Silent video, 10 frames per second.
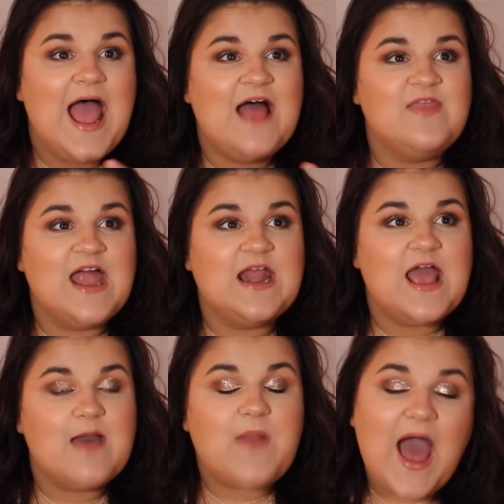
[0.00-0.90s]
and then
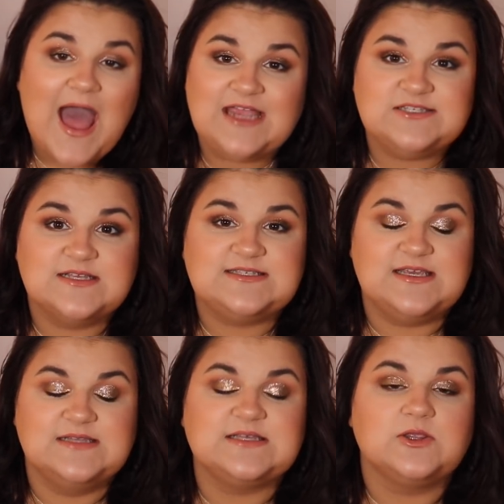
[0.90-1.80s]
behind the
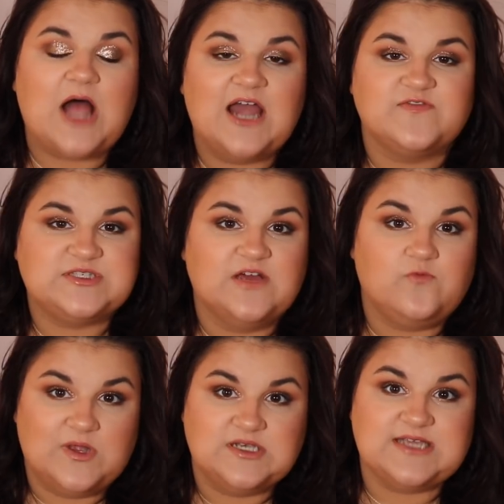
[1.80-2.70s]
scenes, a lot of
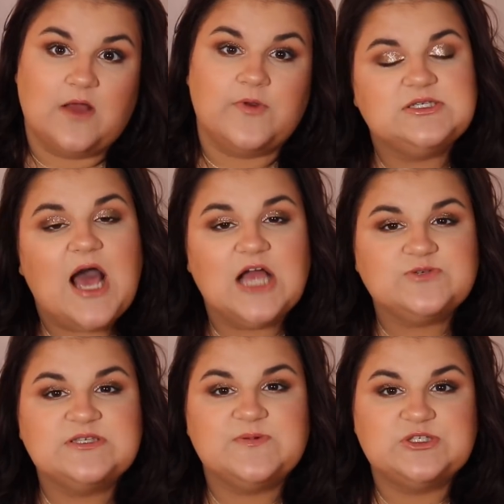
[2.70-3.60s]
stuff went down. Taj
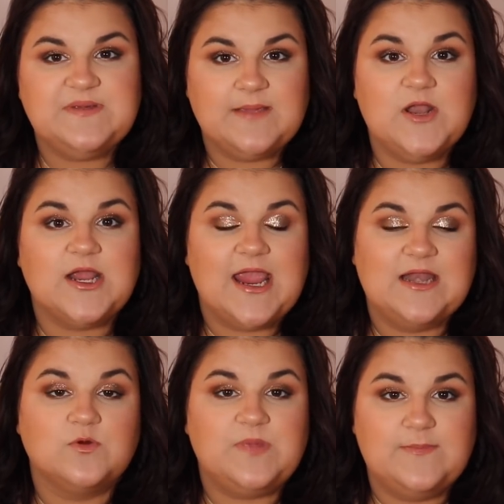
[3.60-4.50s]
was supposed supposed to be
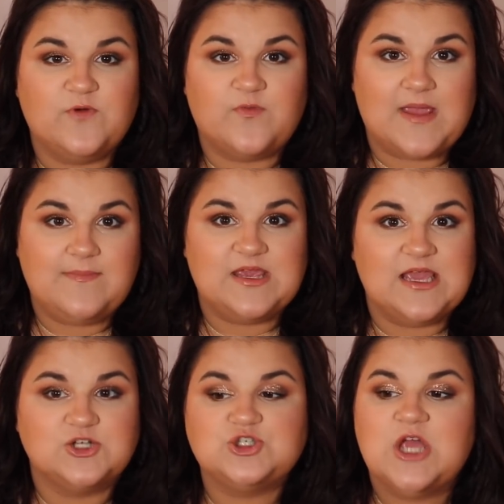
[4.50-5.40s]
communicating with people from
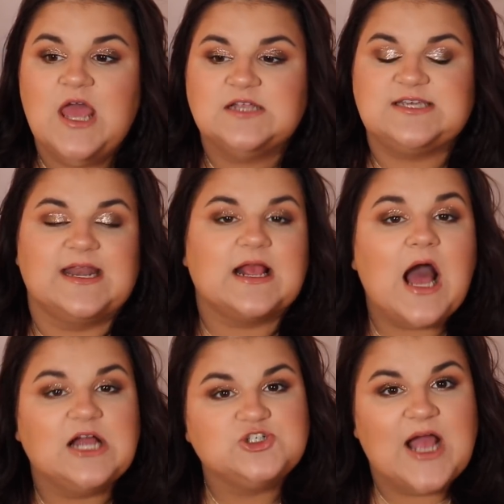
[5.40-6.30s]
ABH to get a
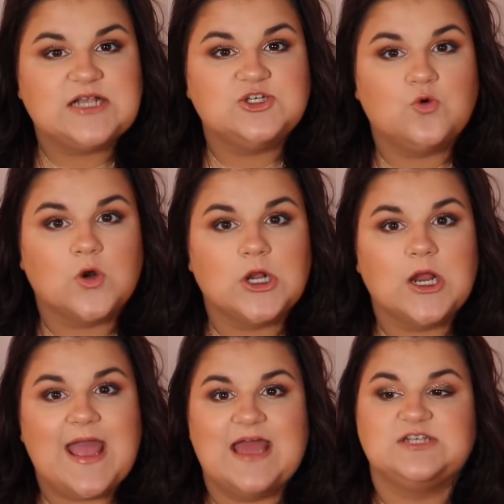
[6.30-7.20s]
contract in order
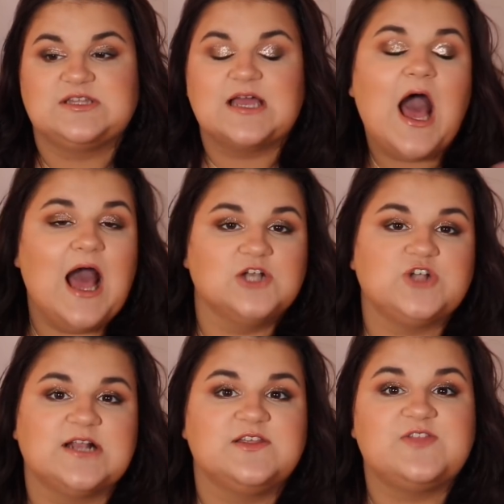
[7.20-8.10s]
and the
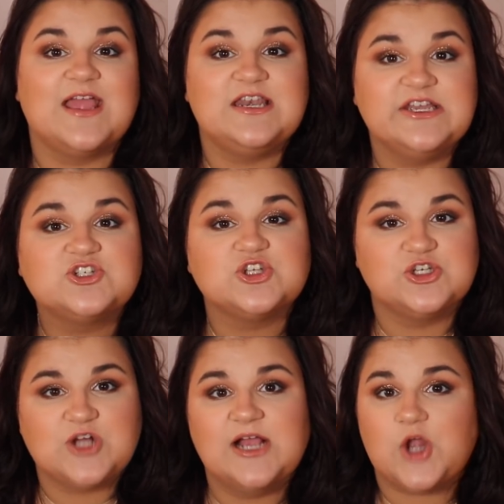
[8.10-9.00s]
contract that they initially
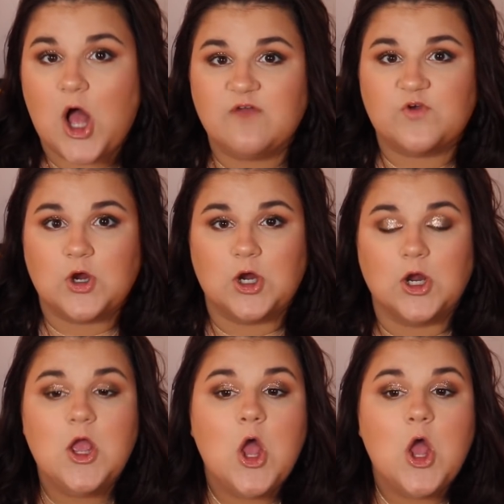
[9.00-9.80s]
tried to offer her